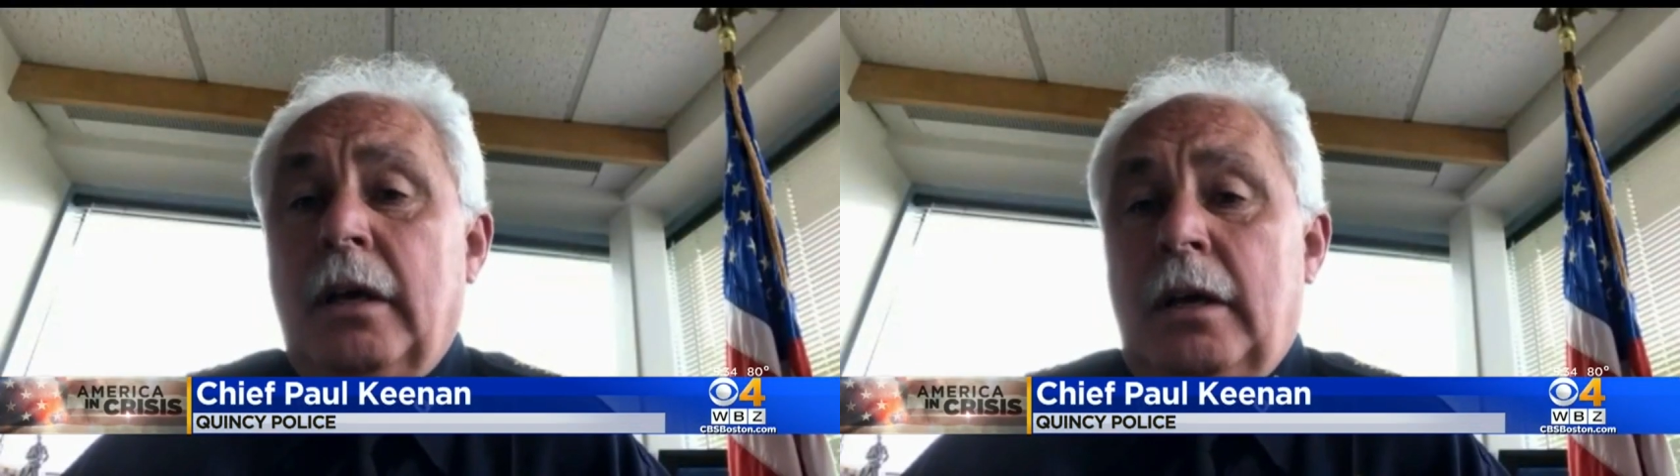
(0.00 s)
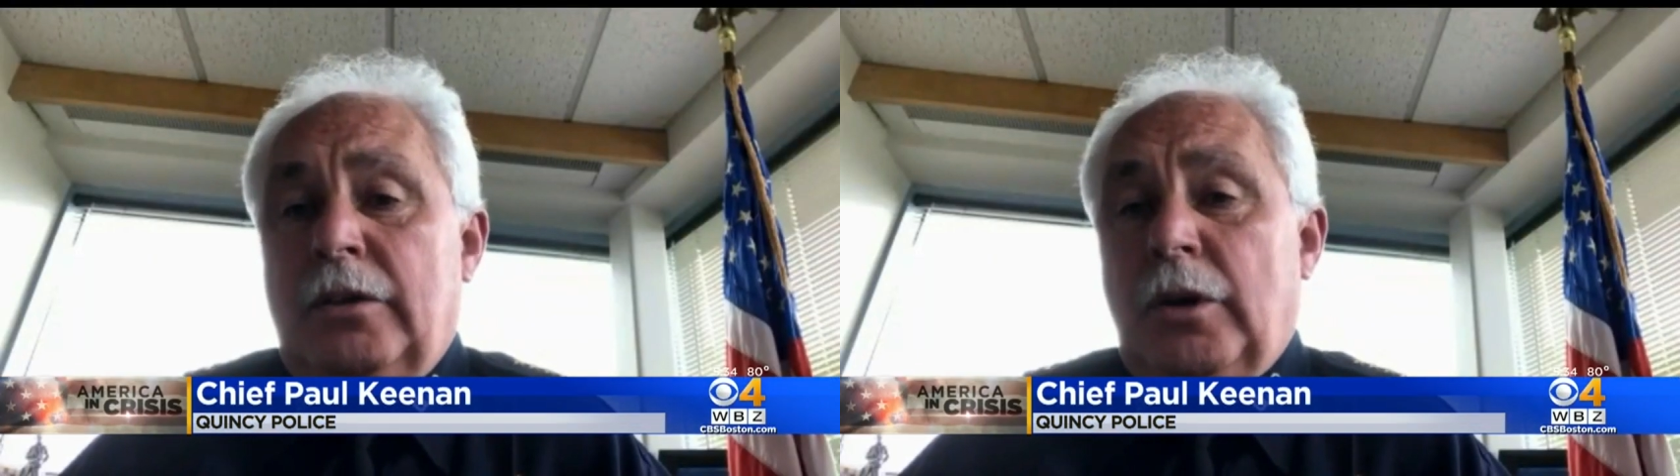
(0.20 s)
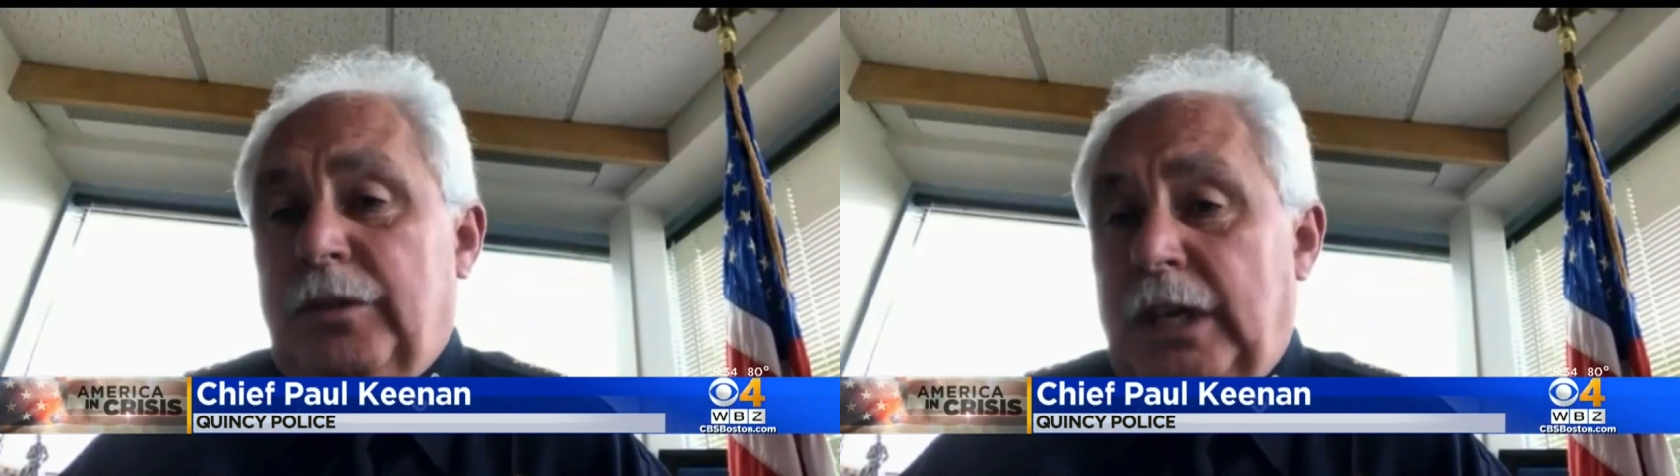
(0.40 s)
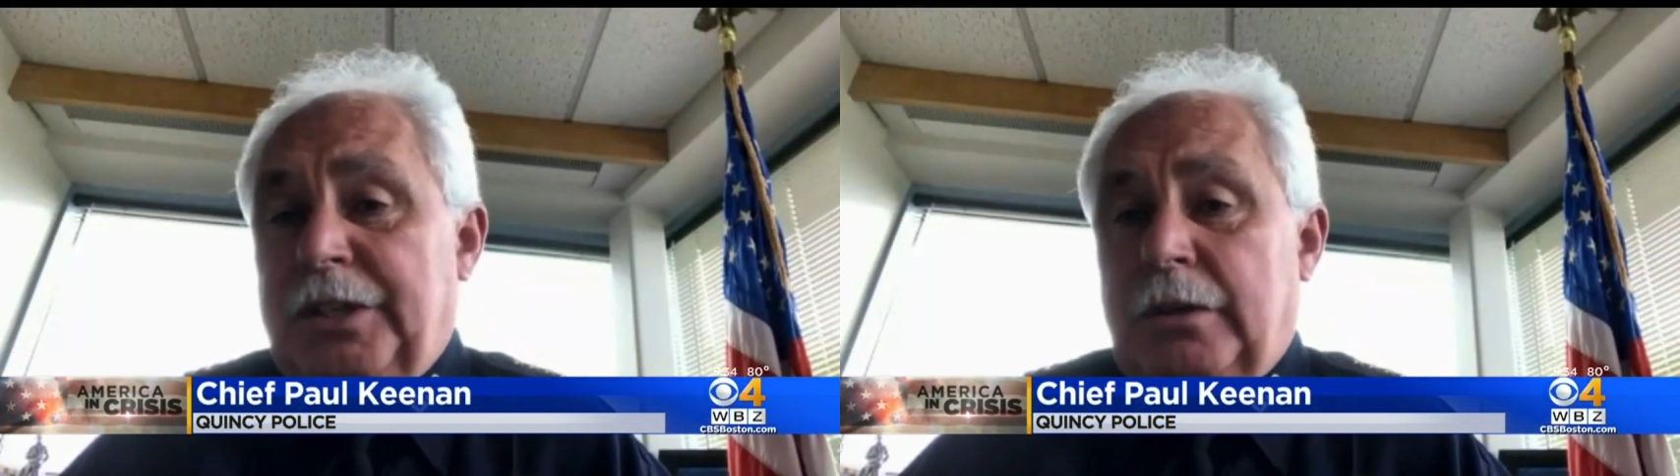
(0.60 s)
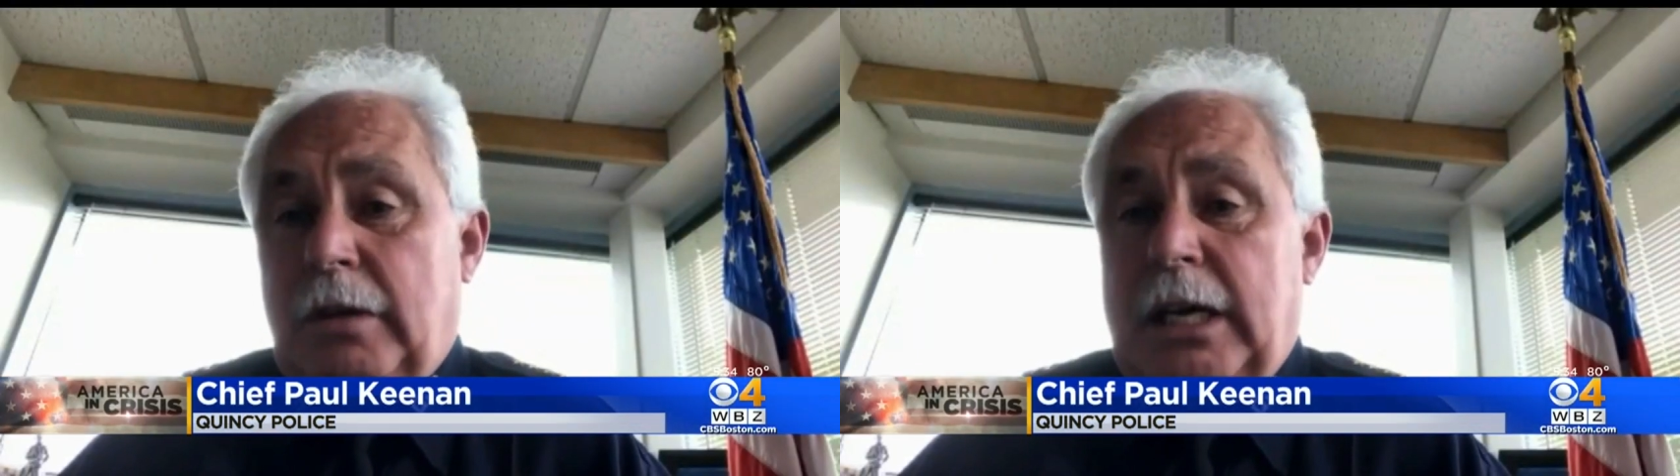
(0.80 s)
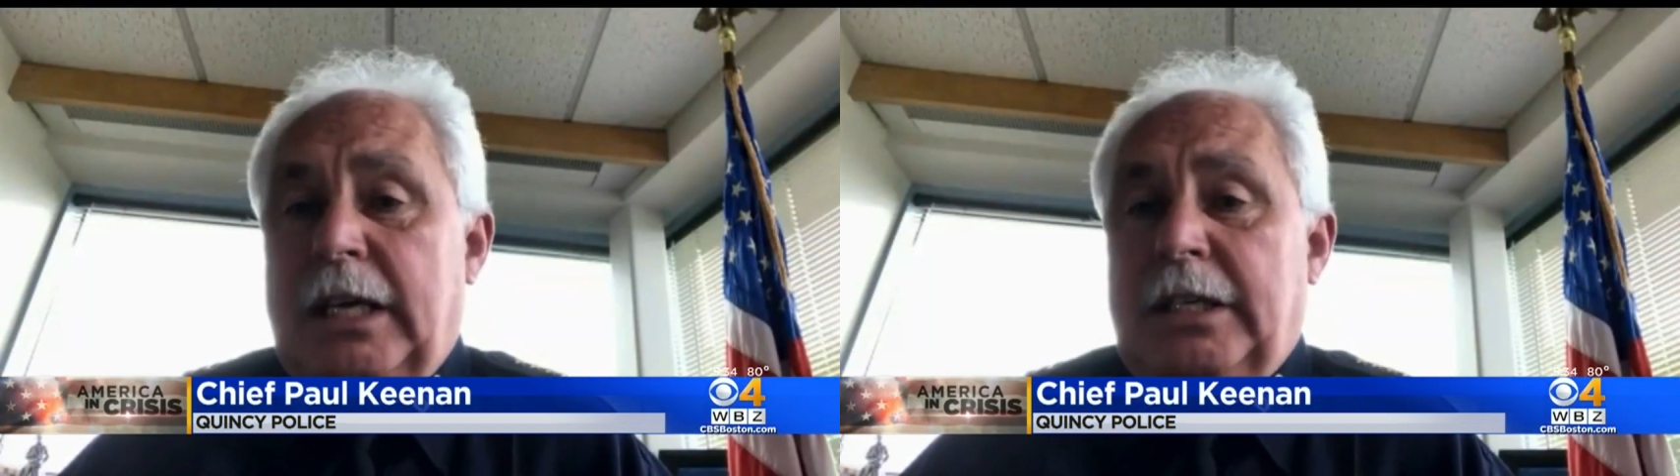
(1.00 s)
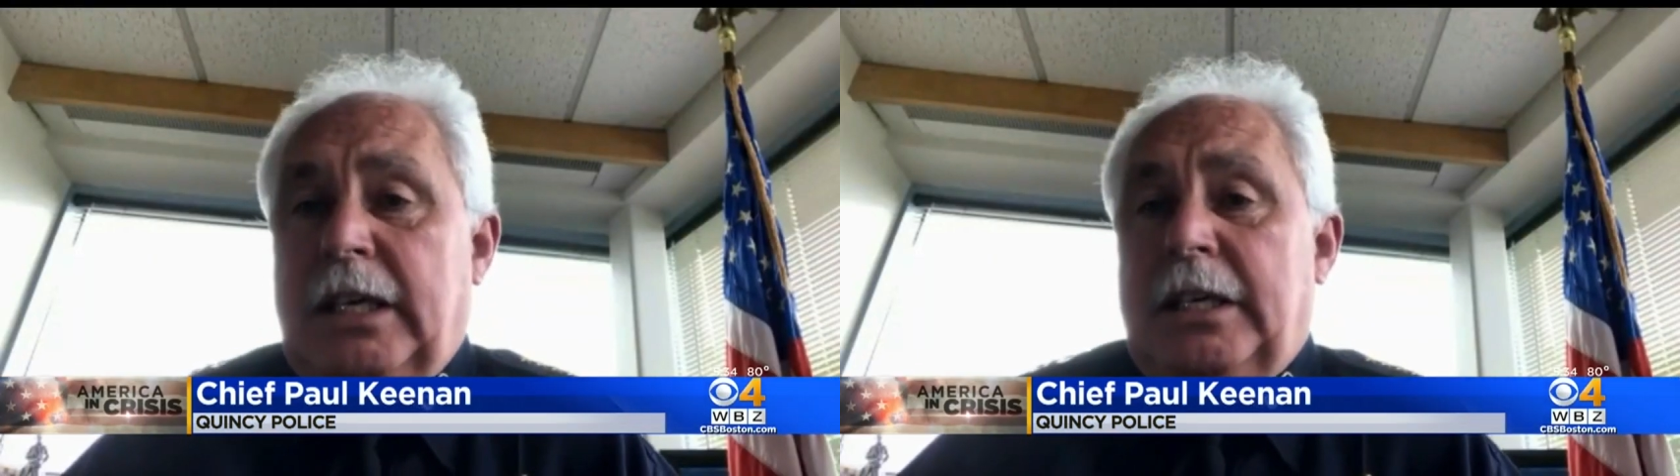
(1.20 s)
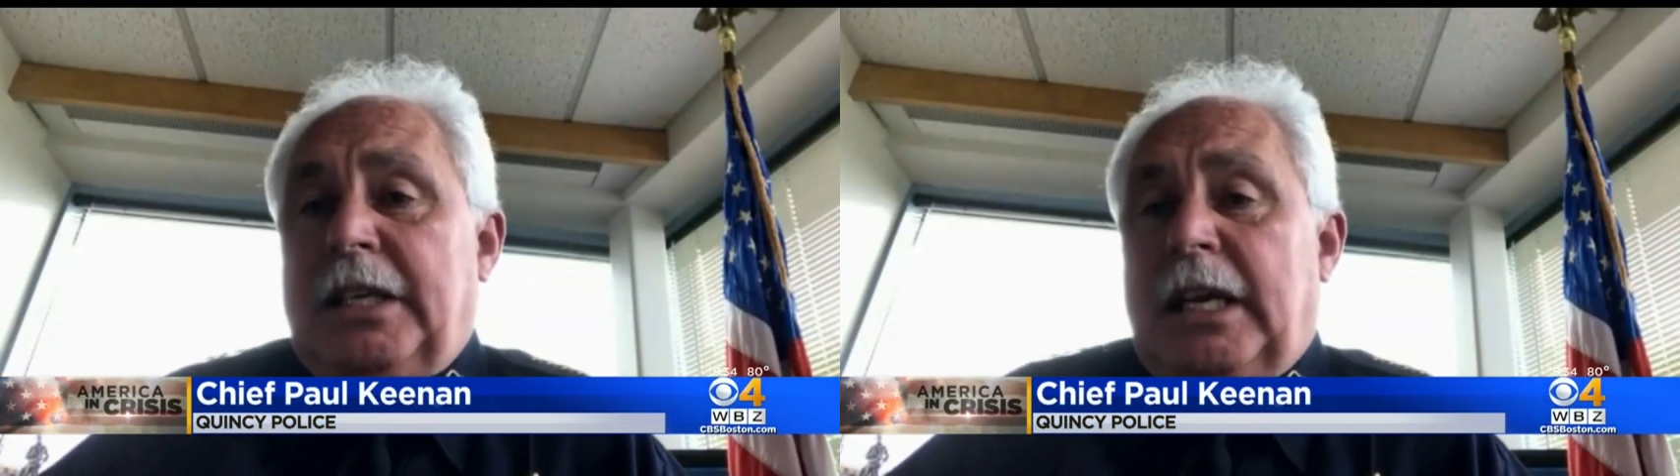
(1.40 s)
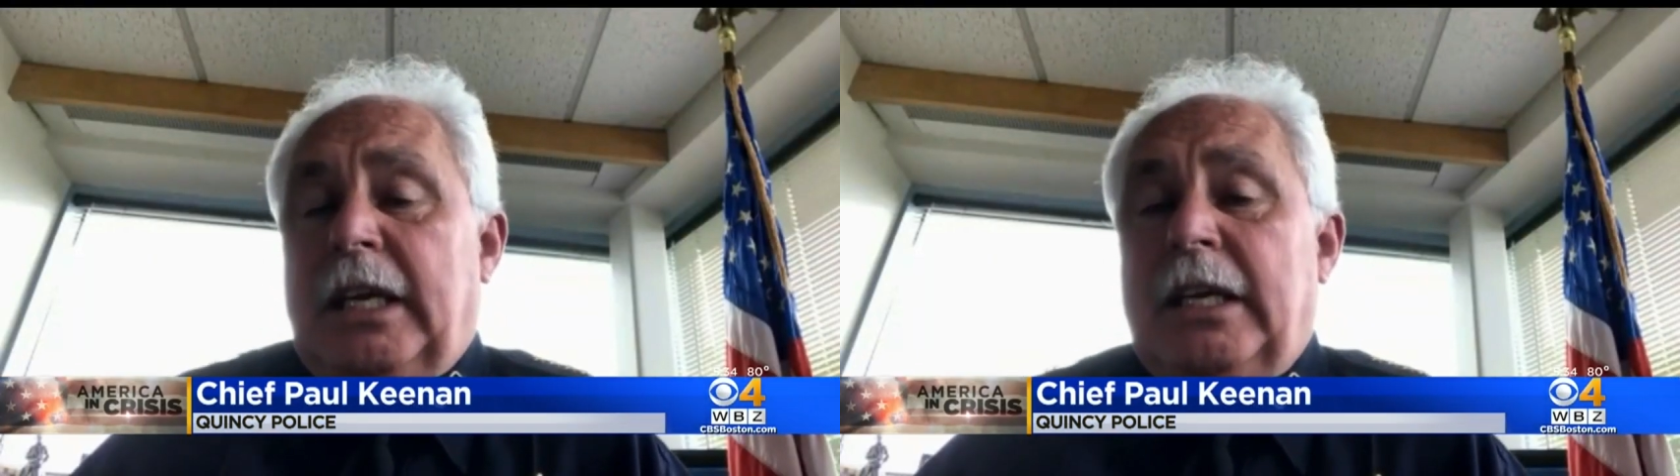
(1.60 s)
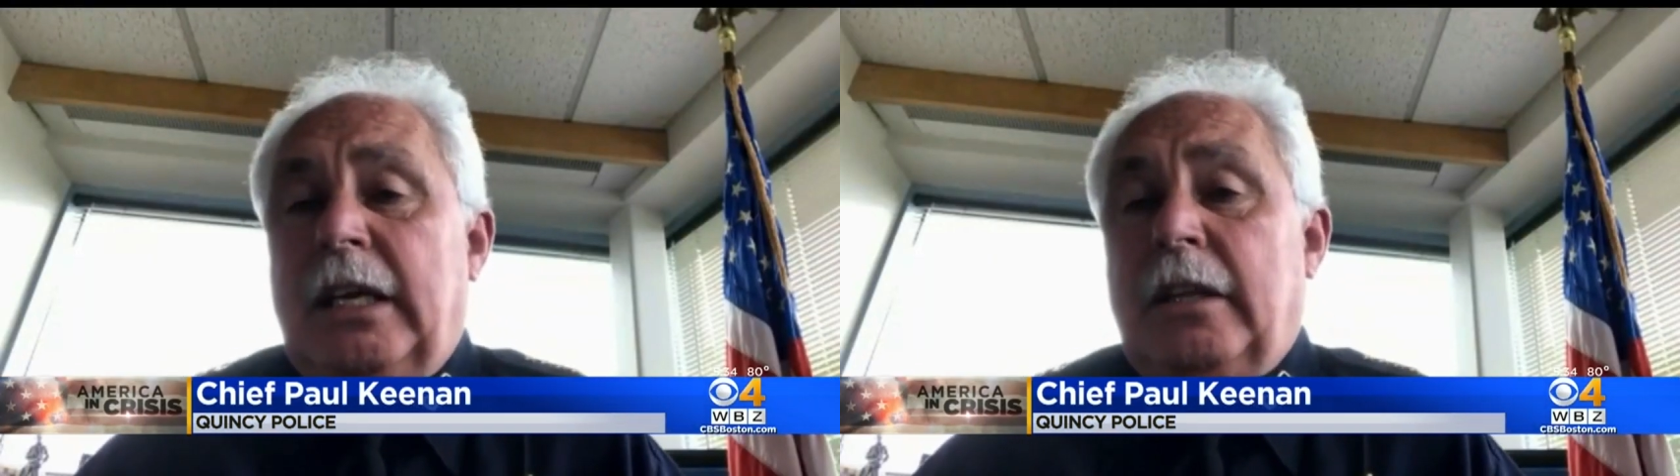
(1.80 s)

don't think it's a great idea to take a knee.